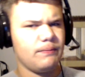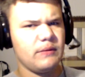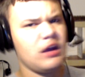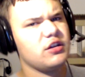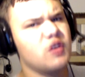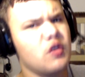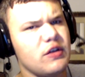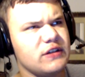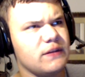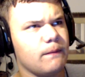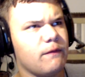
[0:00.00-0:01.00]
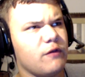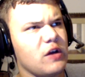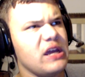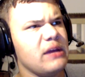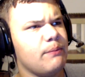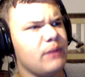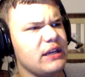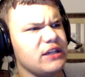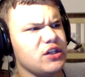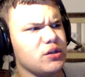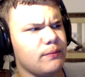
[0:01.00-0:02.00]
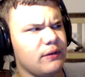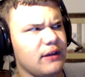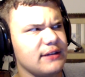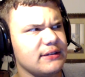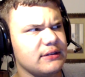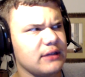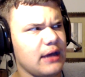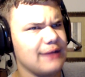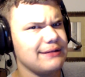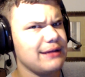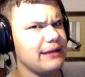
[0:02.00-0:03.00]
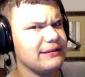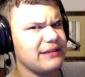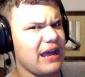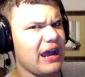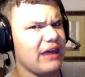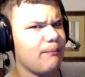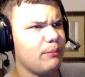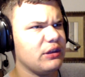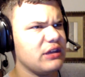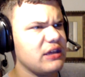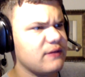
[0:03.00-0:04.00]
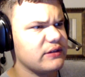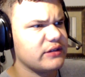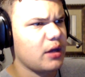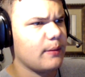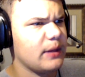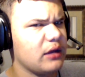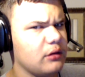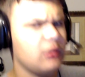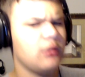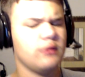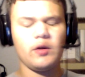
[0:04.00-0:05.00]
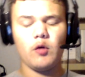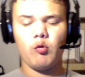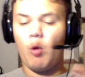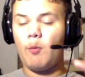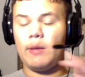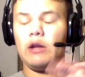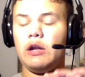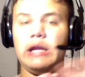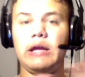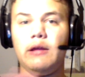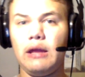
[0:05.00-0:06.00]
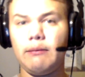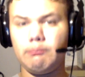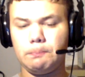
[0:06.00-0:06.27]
Also, there's some free PlayStation Plus content I believe is coming. Don't quote me on any of that,